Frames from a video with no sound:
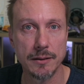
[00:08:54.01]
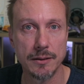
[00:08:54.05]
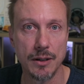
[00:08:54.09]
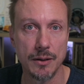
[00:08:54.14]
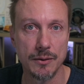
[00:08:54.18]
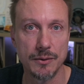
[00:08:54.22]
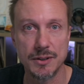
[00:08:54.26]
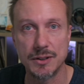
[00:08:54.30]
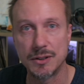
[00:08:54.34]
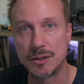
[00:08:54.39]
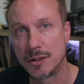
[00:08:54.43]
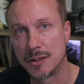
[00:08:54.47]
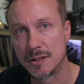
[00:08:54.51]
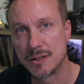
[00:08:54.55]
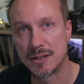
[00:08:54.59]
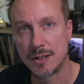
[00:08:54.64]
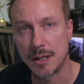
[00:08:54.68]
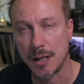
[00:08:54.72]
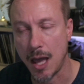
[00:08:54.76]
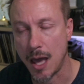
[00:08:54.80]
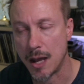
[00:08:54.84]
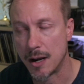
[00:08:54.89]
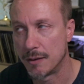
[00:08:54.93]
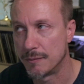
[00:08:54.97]
It's
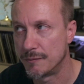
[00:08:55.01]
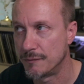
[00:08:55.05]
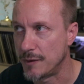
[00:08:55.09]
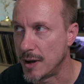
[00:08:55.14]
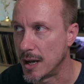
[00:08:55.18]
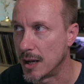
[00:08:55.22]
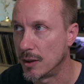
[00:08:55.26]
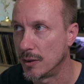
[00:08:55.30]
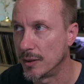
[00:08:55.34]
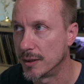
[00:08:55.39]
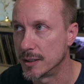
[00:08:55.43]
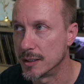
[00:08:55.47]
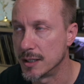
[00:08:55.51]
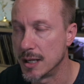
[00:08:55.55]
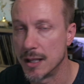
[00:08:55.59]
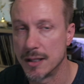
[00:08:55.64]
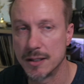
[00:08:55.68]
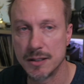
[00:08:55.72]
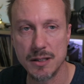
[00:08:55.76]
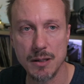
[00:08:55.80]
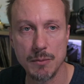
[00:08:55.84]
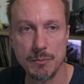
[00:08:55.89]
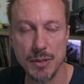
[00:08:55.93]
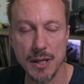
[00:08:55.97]
got a file that
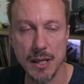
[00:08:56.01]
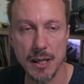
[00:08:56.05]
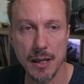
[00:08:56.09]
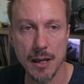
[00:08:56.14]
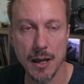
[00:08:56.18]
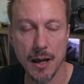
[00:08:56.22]
needs to be